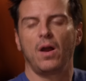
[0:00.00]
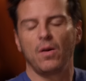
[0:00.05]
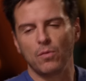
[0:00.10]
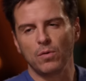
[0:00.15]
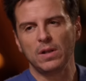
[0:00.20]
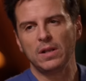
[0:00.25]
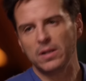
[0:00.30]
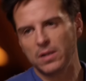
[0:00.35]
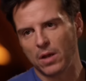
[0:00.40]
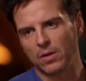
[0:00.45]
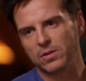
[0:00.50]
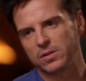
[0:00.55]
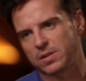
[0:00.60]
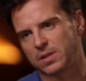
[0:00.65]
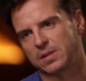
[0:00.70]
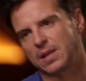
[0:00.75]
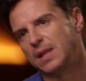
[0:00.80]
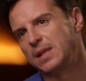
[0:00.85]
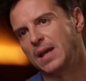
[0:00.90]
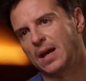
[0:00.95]
I really notice
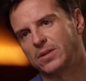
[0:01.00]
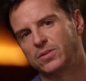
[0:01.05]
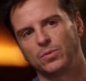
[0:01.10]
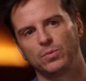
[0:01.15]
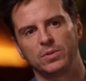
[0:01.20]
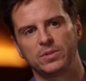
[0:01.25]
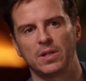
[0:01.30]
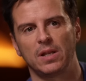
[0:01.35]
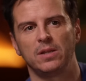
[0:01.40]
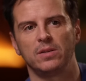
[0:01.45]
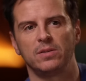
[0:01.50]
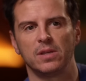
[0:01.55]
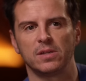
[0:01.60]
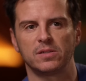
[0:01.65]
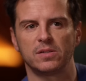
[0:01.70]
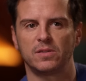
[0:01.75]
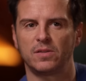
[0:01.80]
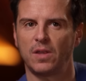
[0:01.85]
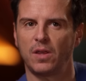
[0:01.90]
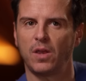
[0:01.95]
this. Any actor will tell you
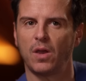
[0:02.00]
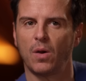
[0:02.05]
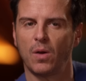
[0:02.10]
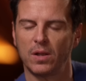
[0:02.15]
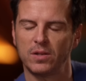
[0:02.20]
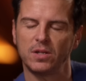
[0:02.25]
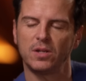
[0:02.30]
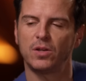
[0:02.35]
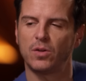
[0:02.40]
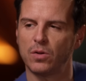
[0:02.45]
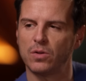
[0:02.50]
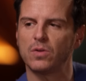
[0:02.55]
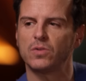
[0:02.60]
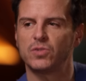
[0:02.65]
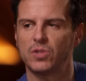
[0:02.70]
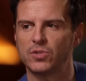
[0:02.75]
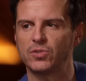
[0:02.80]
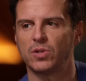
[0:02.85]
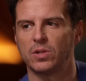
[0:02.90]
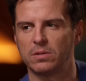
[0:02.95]
this: is they go, "I did a good
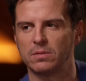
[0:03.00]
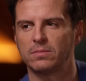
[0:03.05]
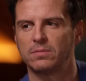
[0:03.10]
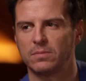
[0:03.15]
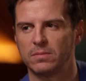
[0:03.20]
audition."